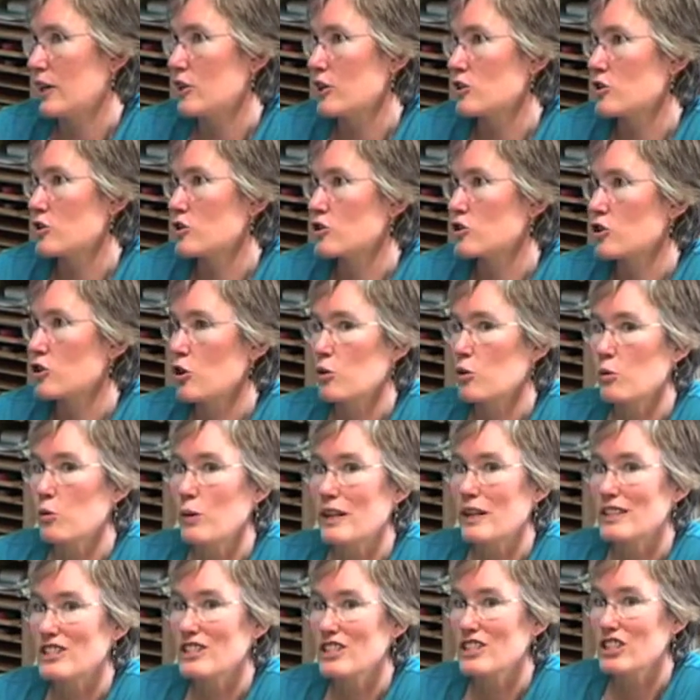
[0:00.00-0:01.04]
So
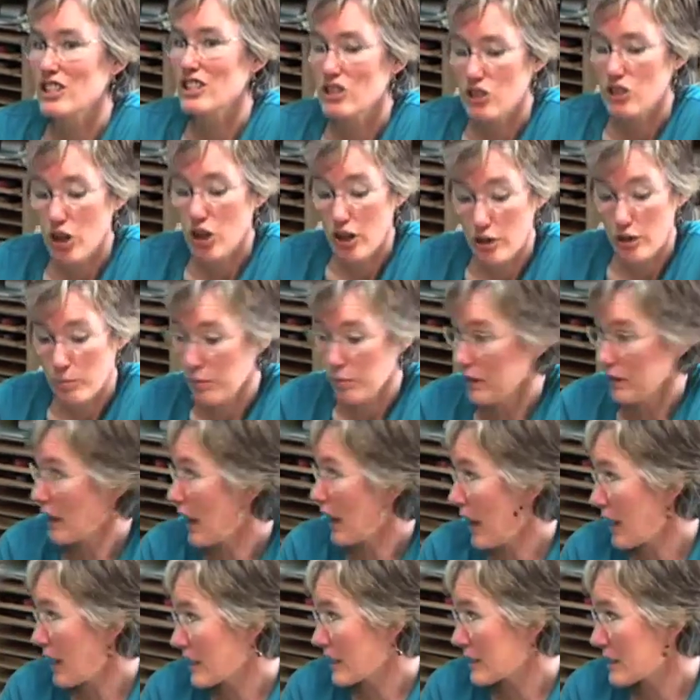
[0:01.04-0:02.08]
when she saw the
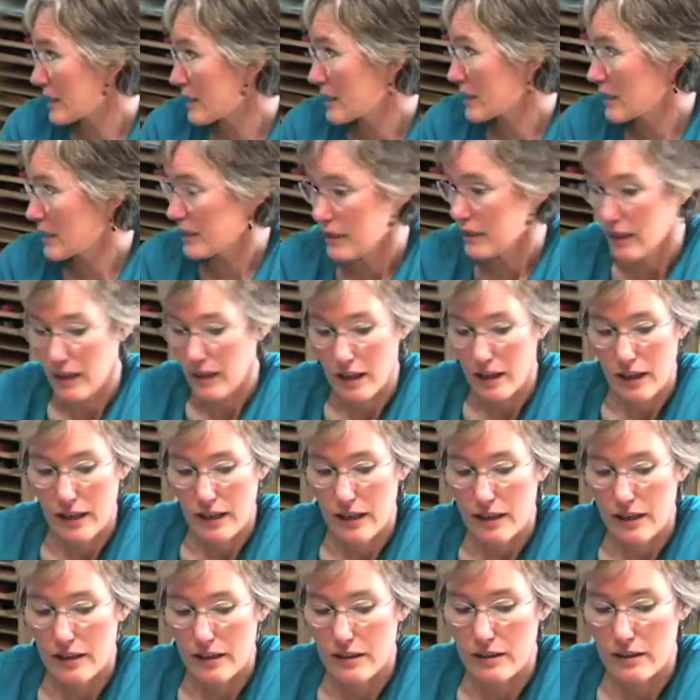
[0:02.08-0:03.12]
blocks,
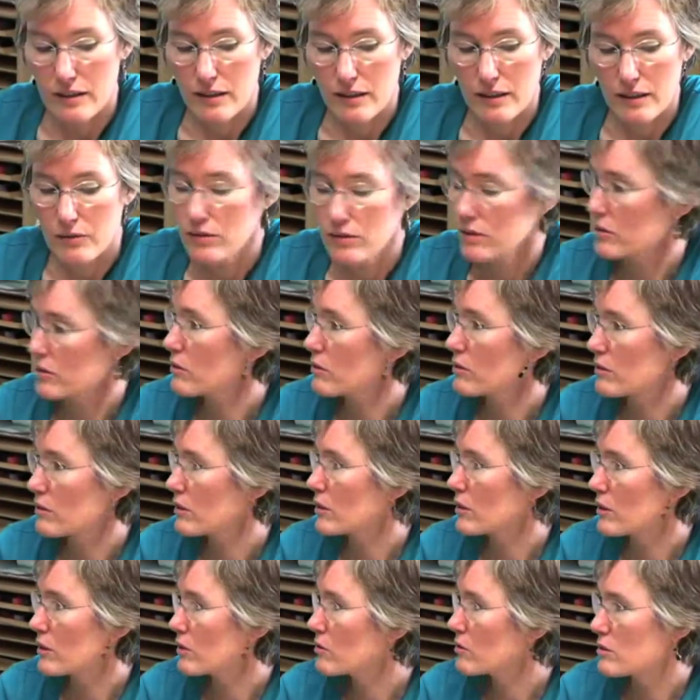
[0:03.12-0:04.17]
it was a
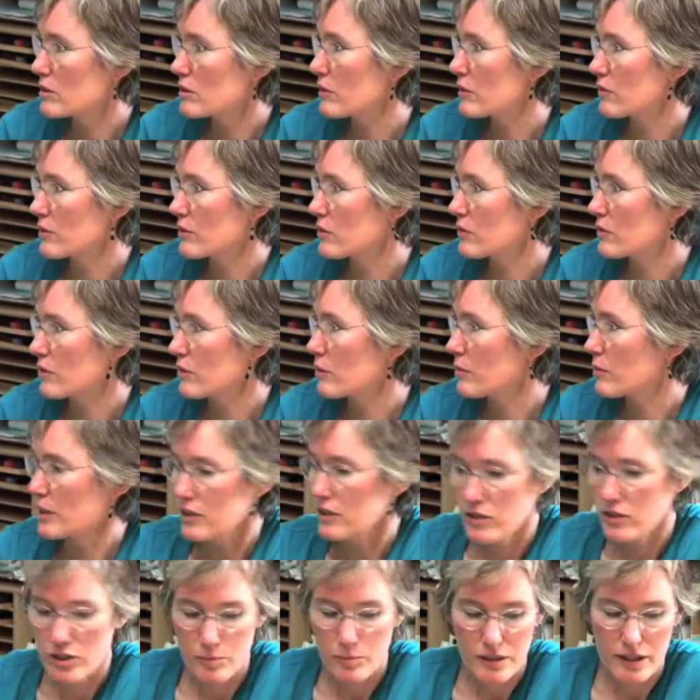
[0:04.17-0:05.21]
huge difference for her
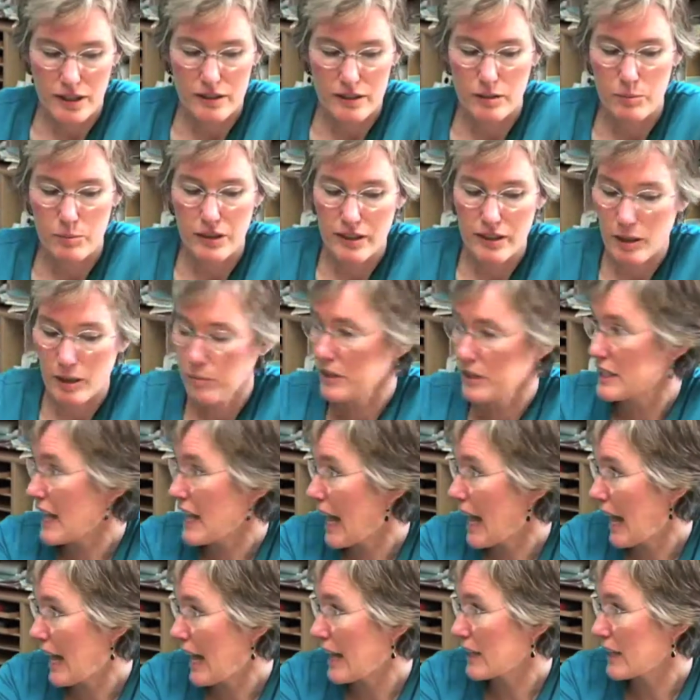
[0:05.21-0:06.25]
because she began to pick up a
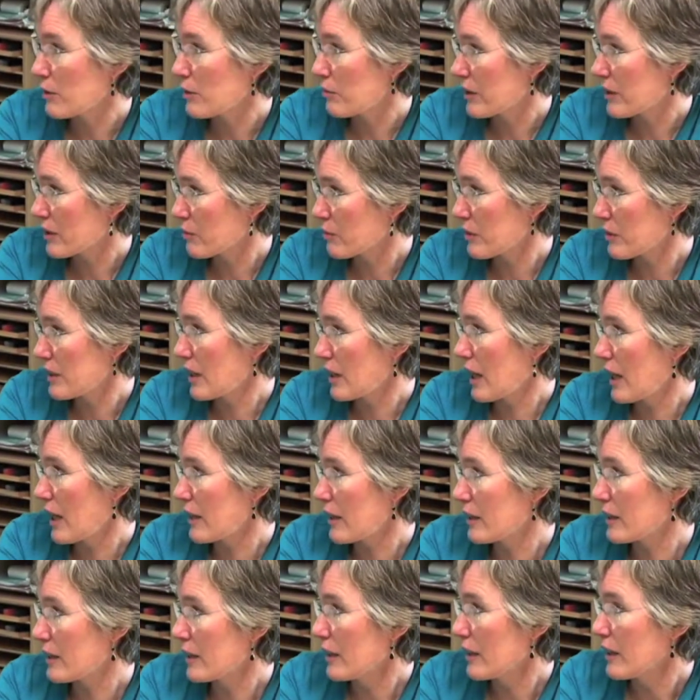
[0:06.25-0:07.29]
10 and pick up a
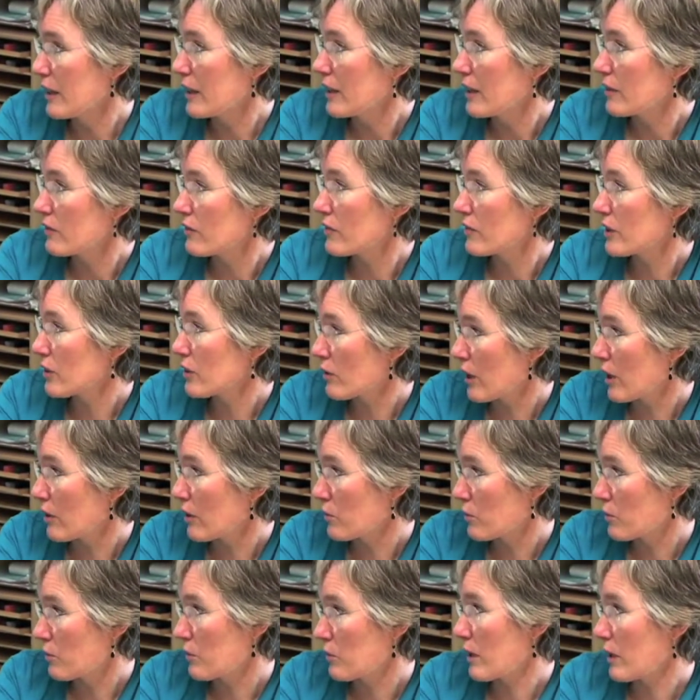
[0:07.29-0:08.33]
9 and figure
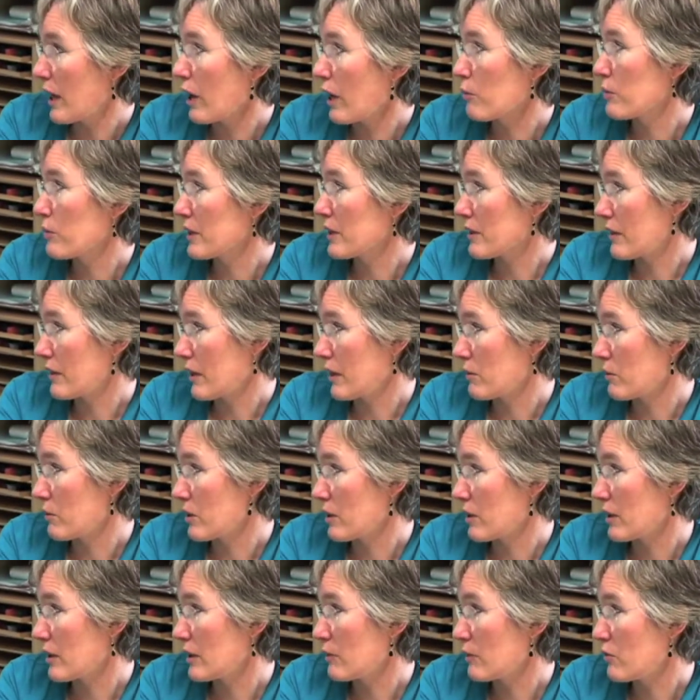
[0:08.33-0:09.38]
out how big they
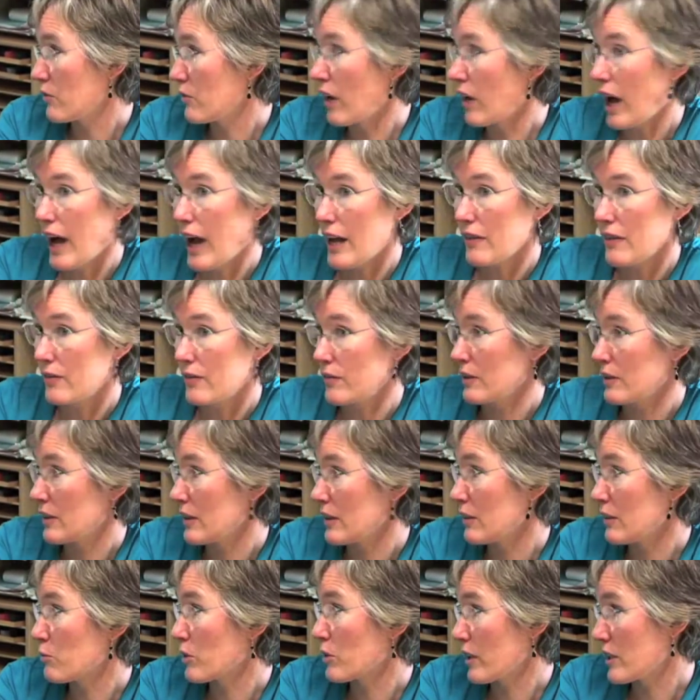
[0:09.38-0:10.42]
were, and 5
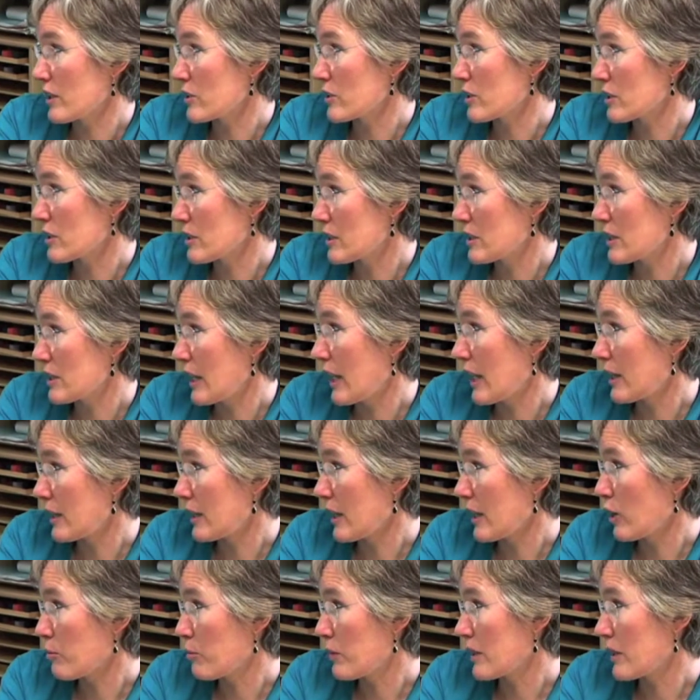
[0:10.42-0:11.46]
in relation to 10
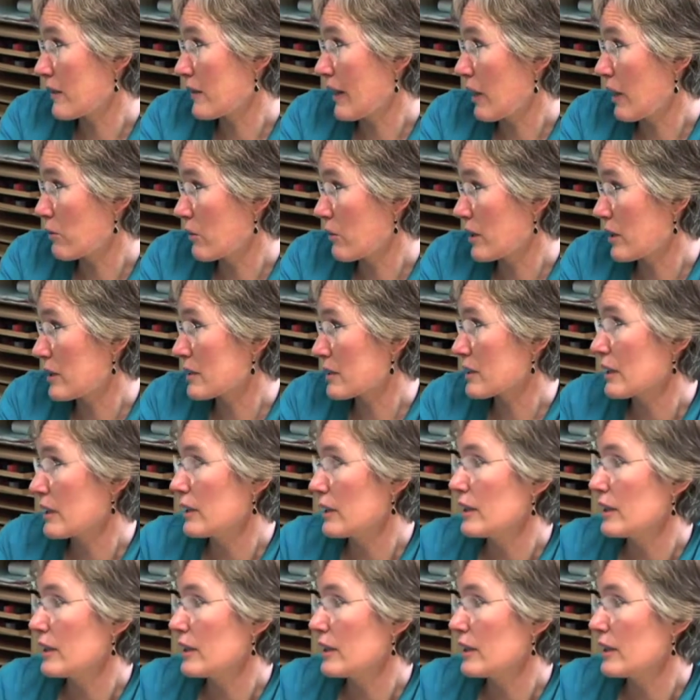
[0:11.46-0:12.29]
and how big that was.